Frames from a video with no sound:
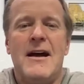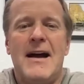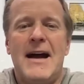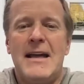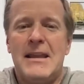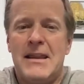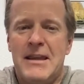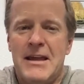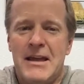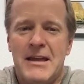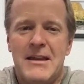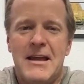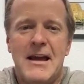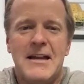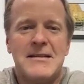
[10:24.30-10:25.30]
I
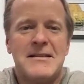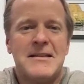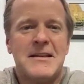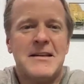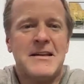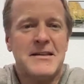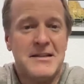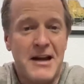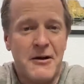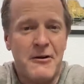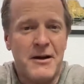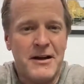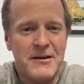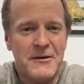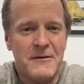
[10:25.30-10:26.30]
think that's the
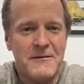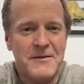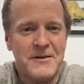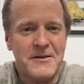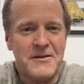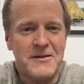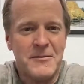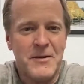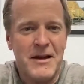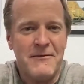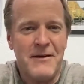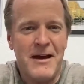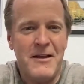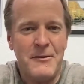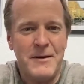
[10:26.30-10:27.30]
enteric nerve system, right,
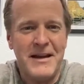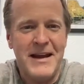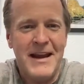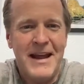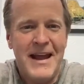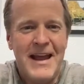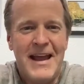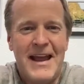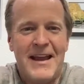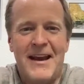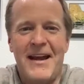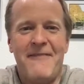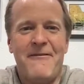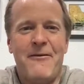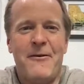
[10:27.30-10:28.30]
Valerie? And
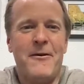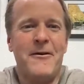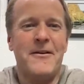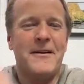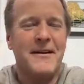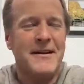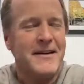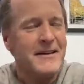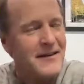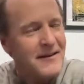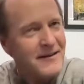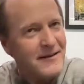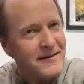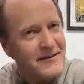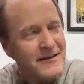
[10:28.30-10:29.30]
I've heard
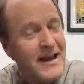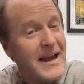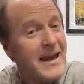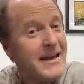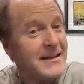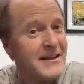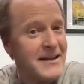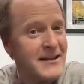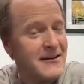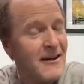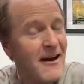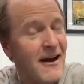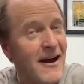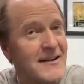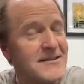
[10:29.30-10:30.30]
lately
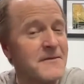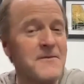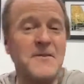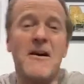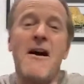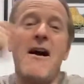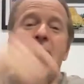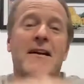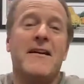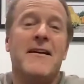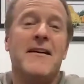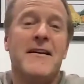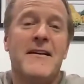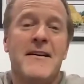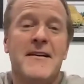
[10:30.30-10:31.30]
lots of talk.
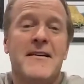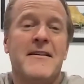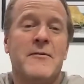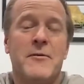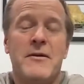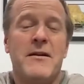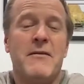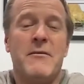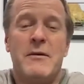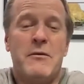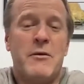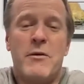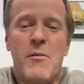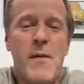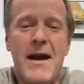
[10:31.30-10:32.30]
We
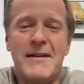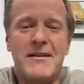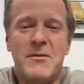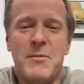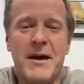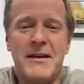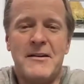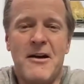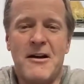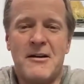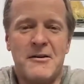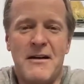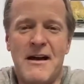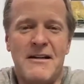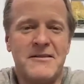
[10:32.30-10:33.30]
were reminded by
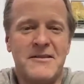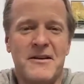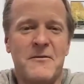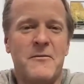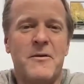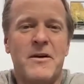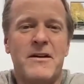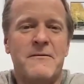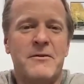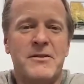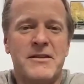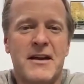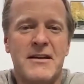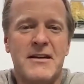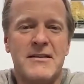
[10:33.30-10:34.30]
Dr. Allison in one of her
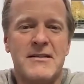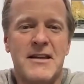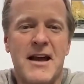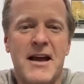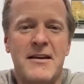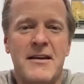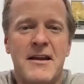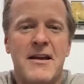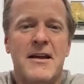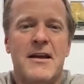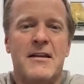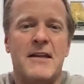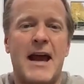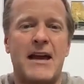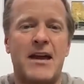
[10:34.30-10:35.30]
studies that
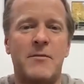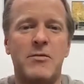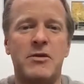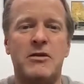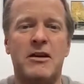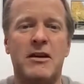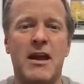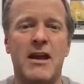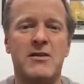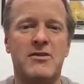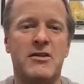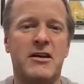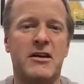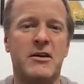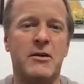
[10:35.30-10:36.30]

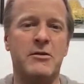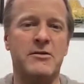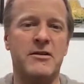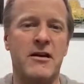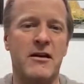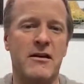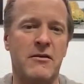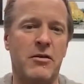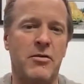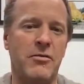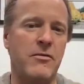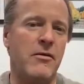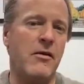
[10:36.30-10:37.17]
communication that goes on